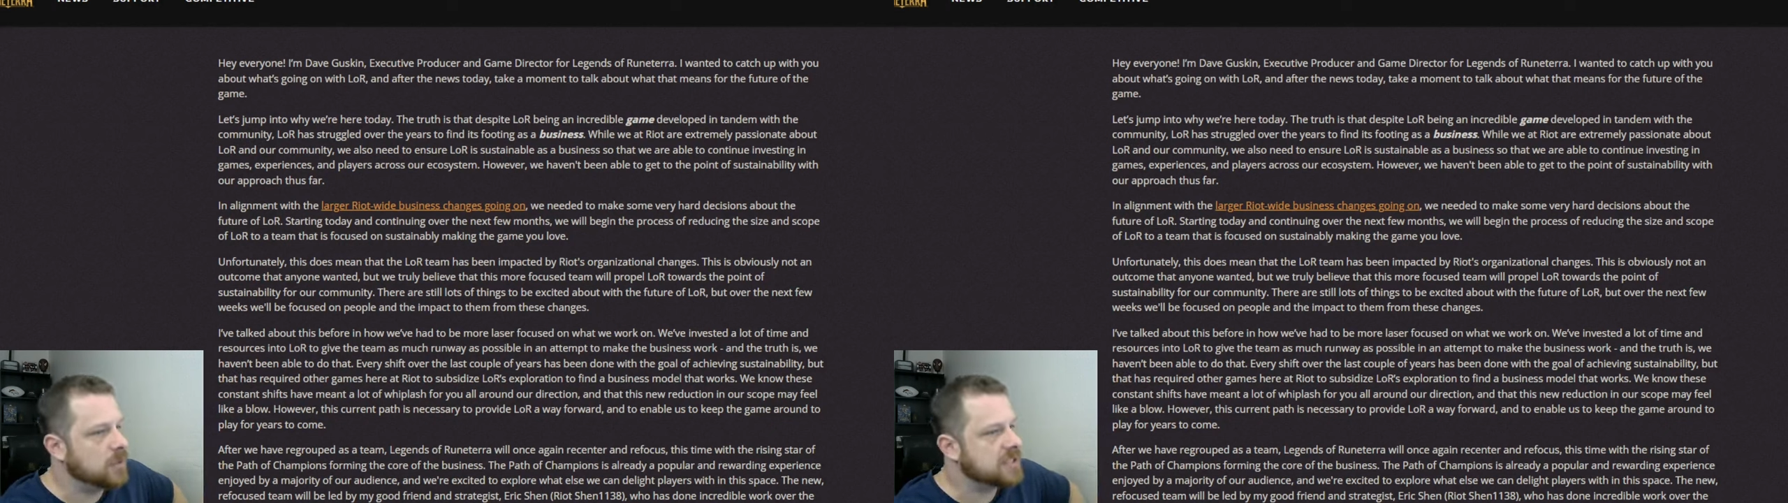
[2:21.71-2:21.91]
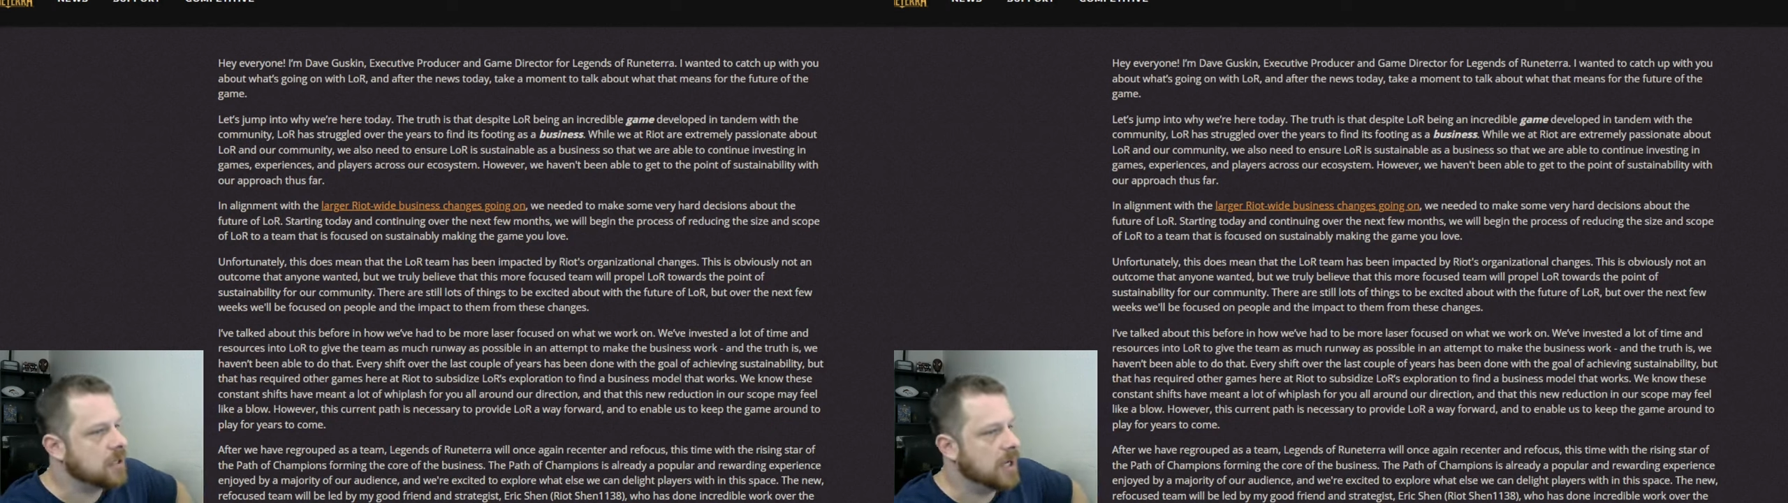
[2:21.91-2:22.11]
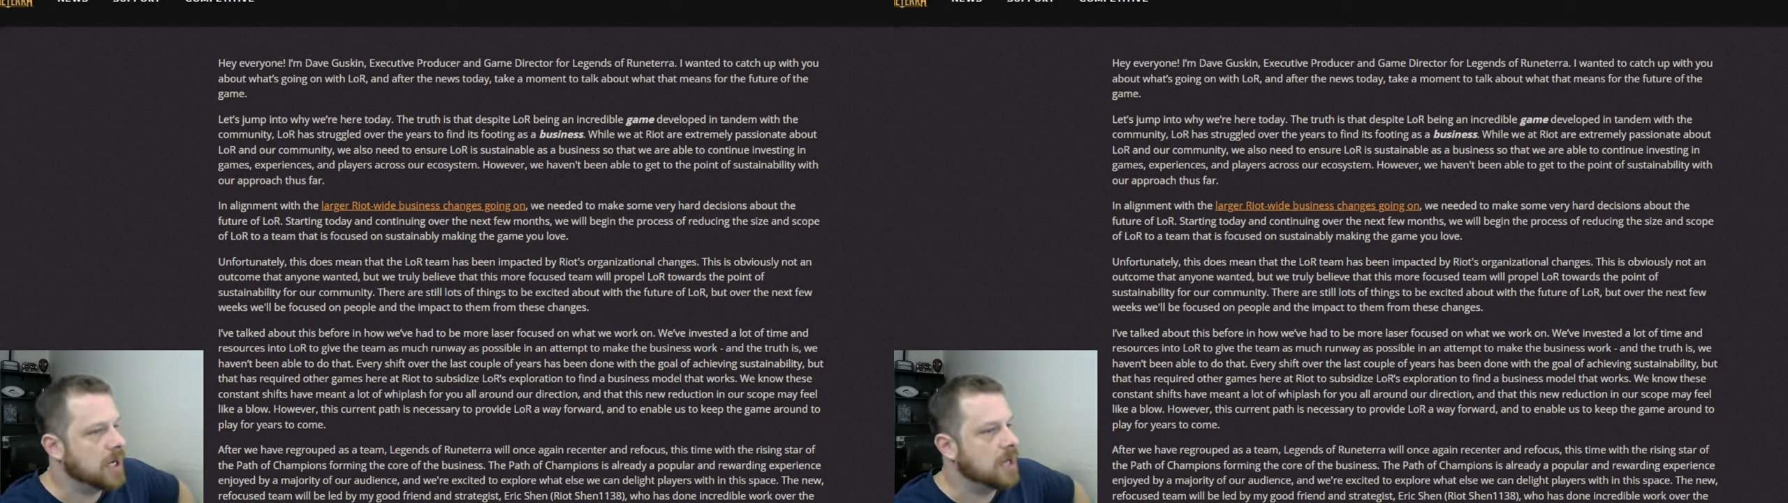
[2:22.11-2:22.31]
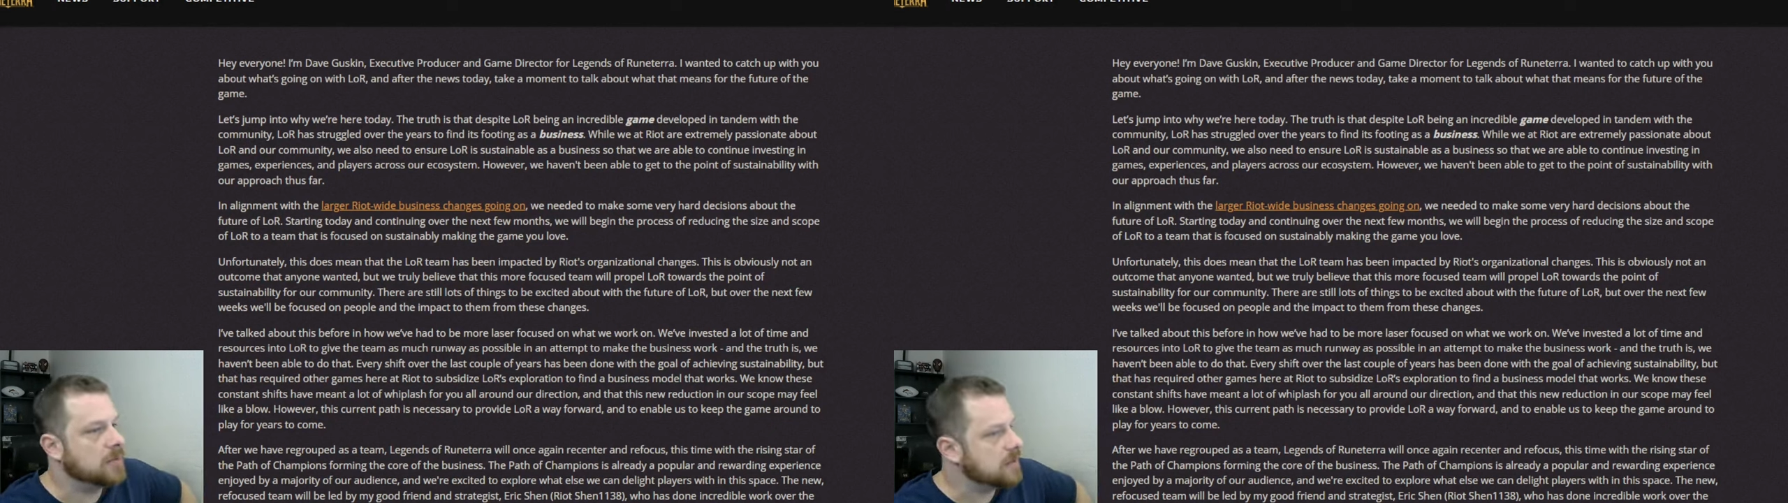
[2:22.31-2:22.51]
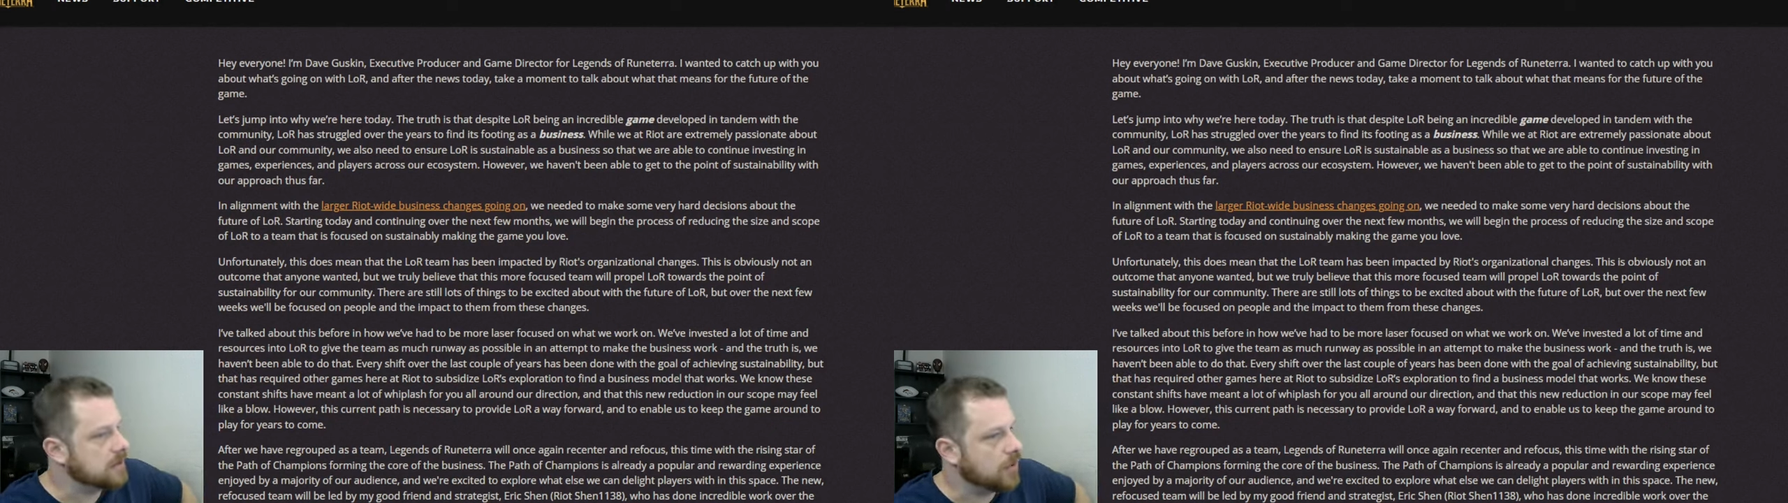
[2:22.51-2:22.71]
what's going on
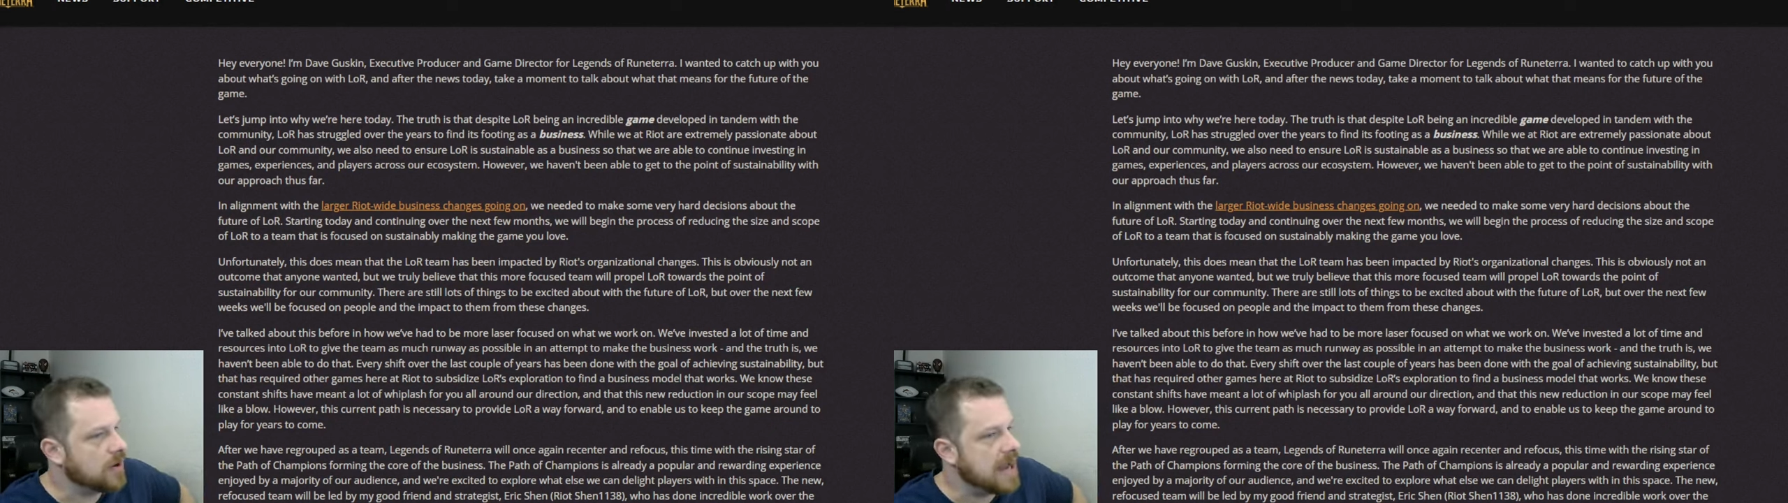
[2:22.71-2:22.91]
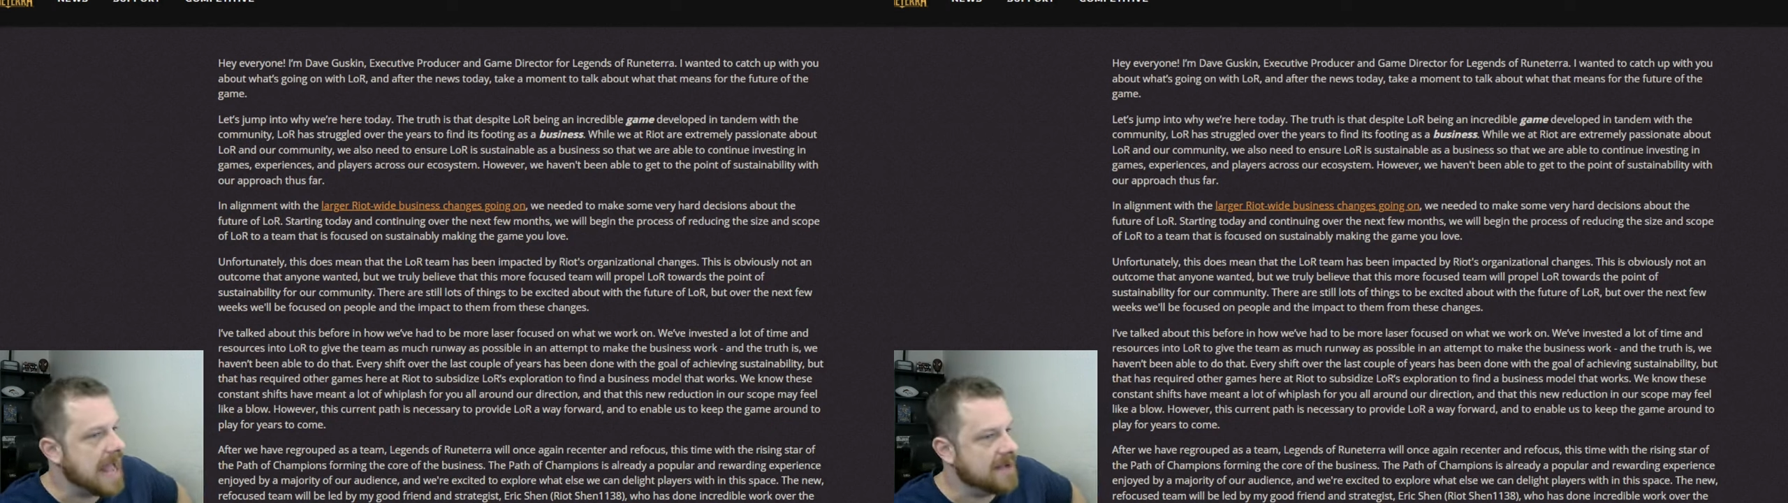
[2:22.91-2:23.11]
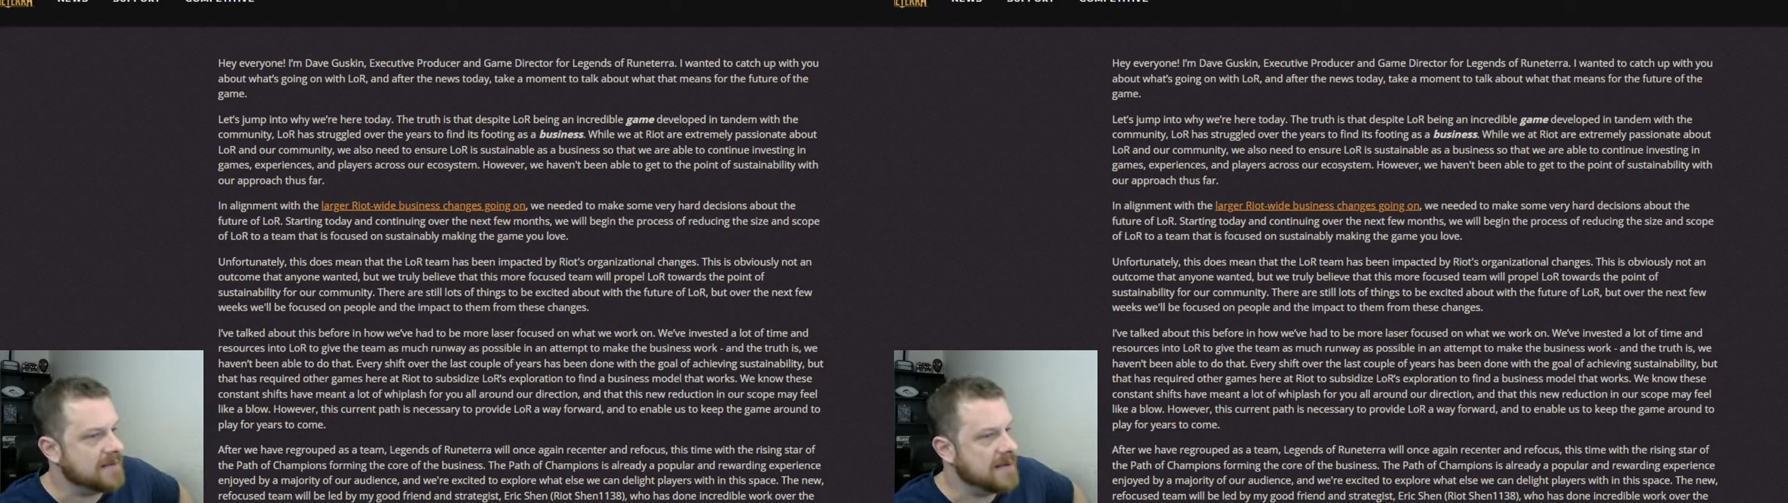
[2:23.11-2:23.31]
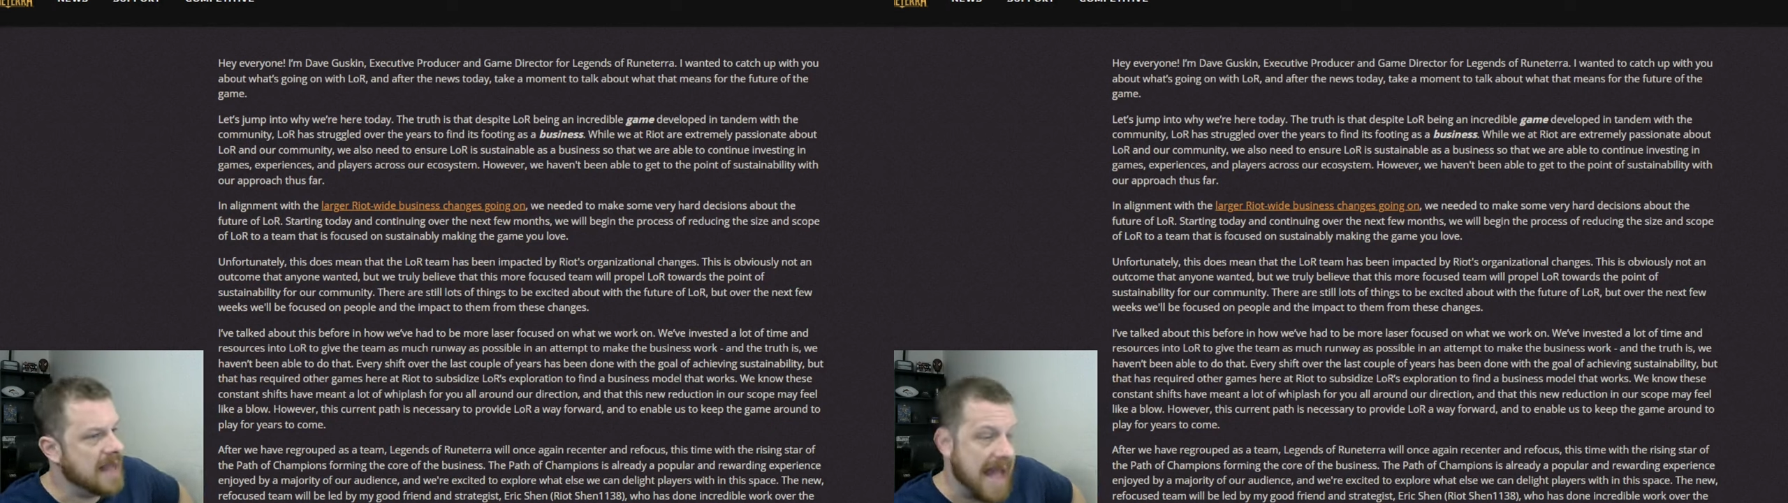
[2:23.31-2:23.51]
with LoR at,